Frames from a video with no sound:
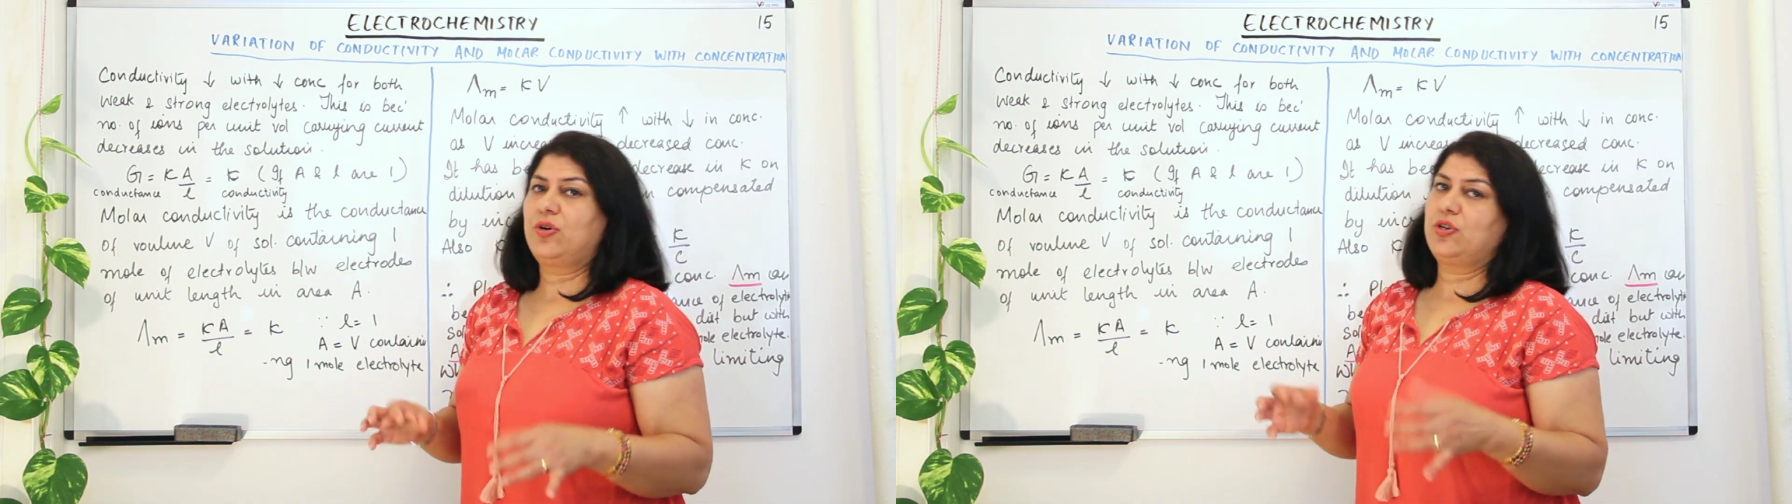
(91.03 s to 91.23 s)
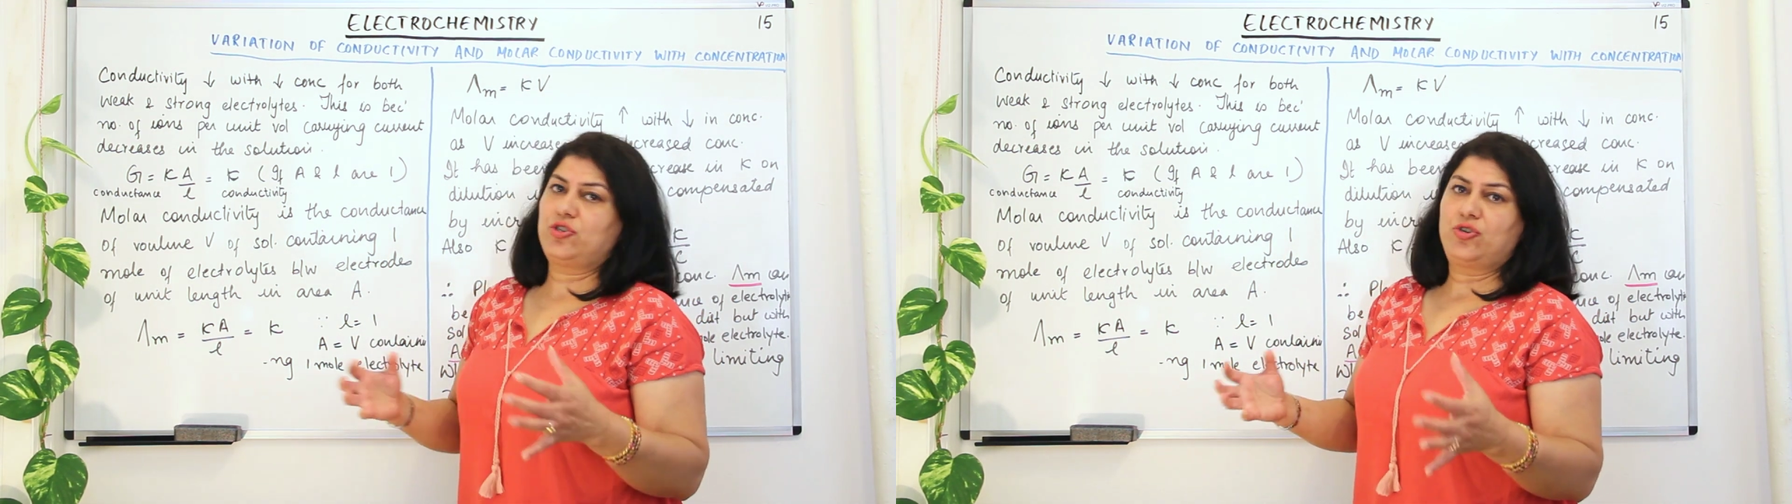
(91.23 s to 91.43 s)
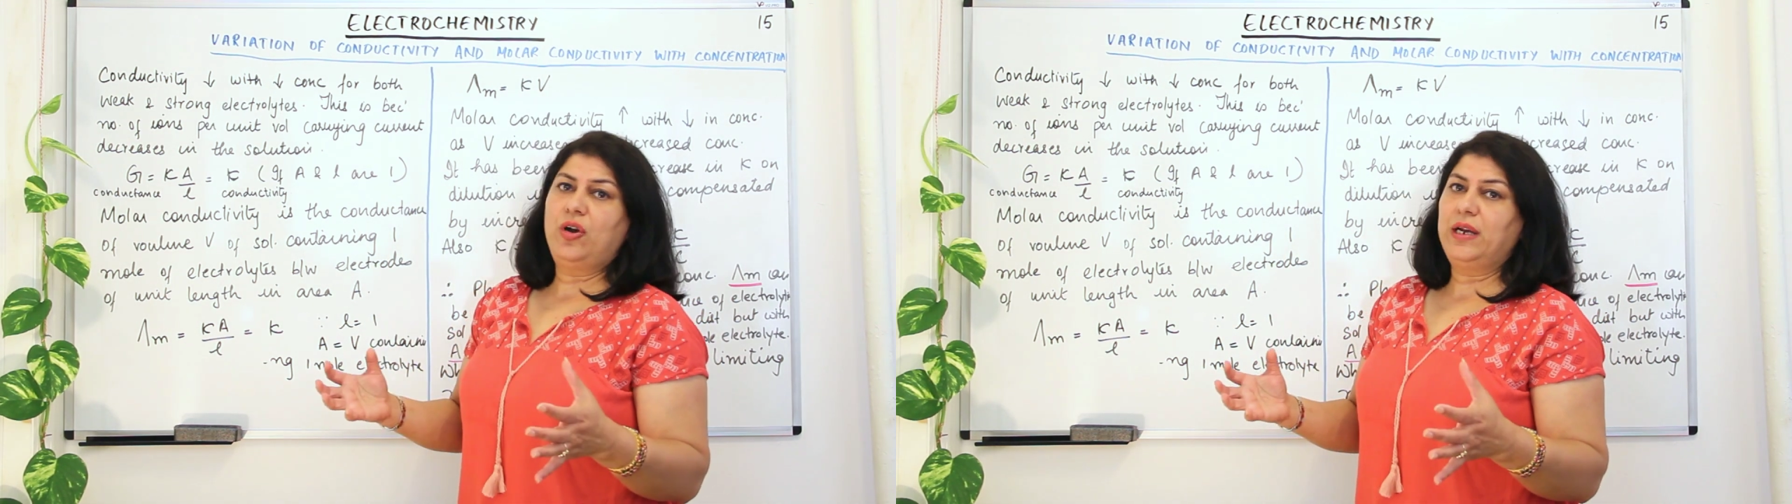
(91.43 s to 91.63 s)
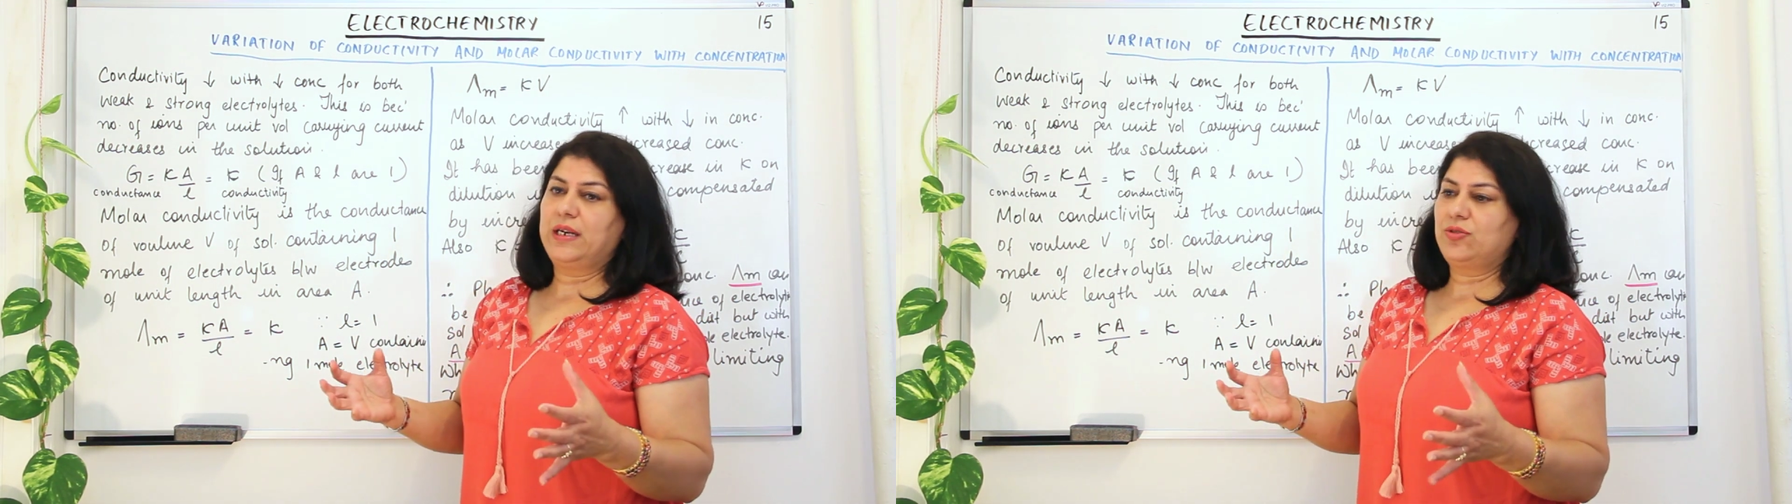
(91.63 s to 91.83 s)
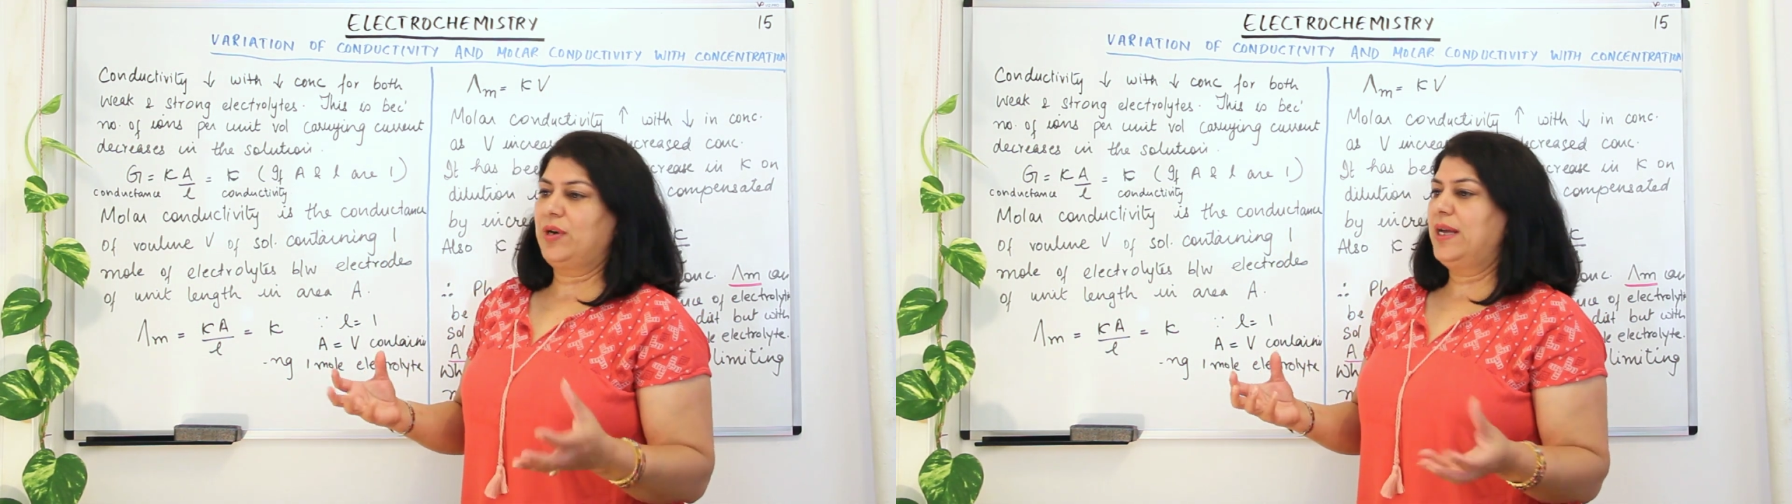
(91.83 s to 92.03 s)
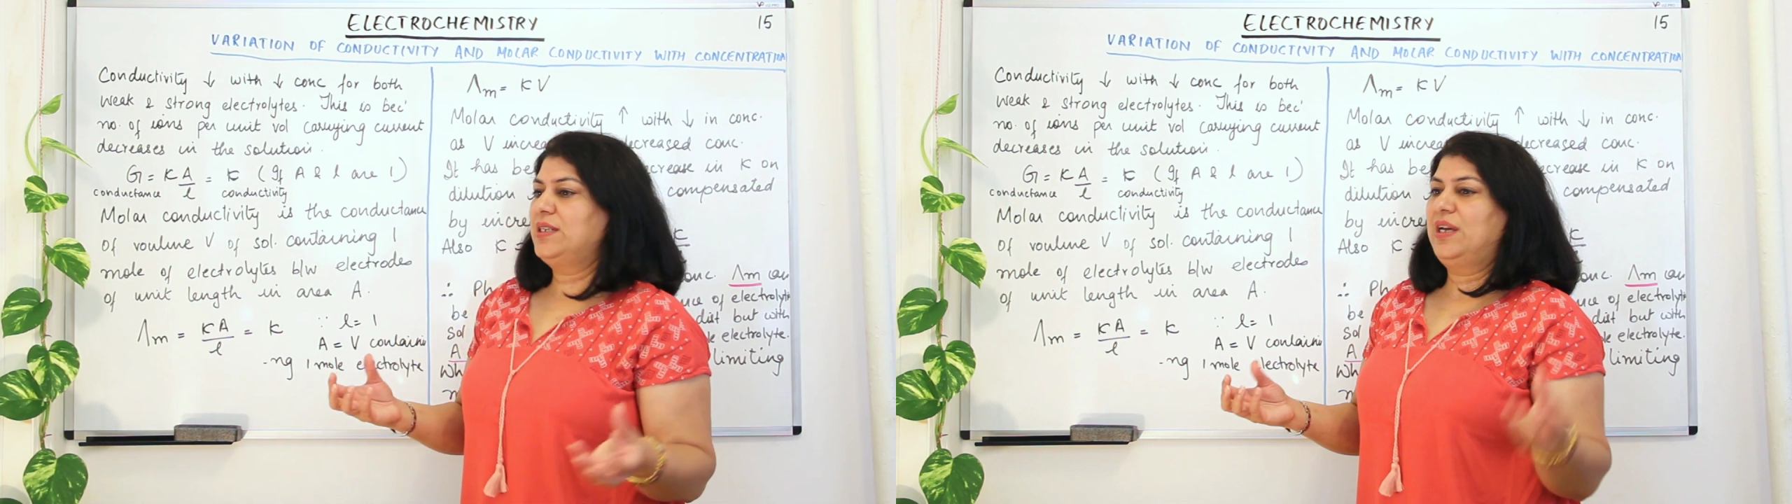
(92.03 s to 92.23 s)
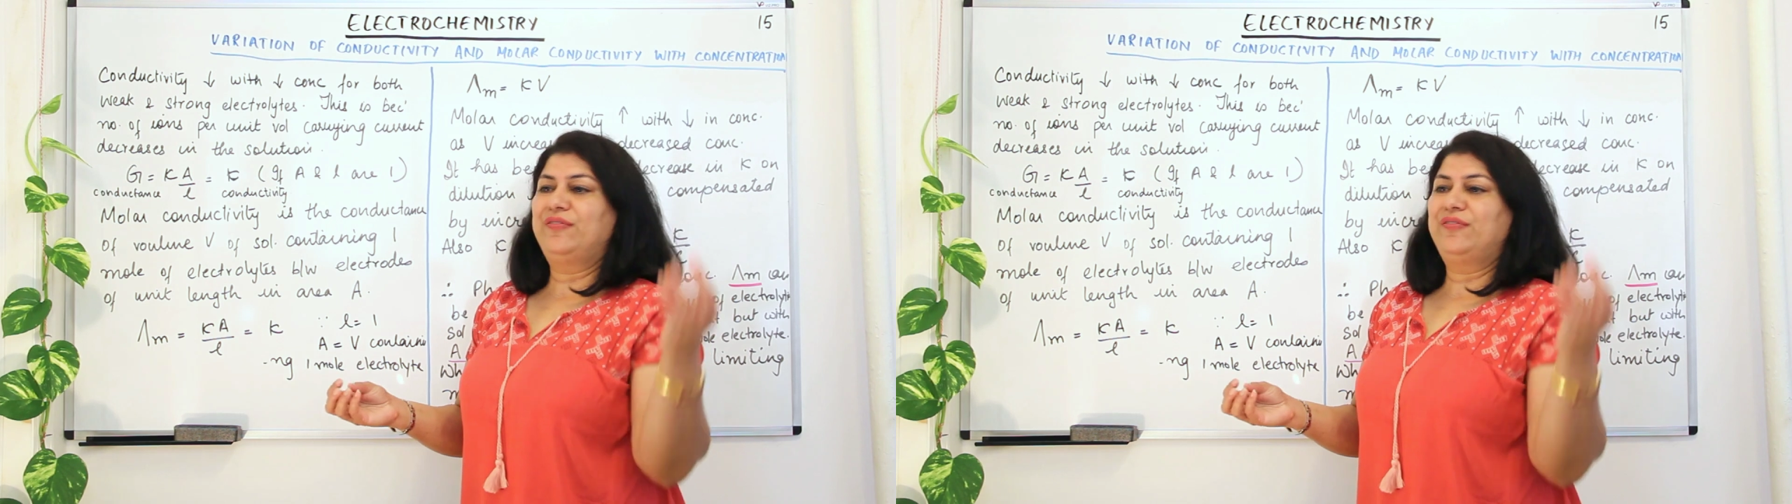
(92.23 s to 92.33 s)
or a strong electrolyte,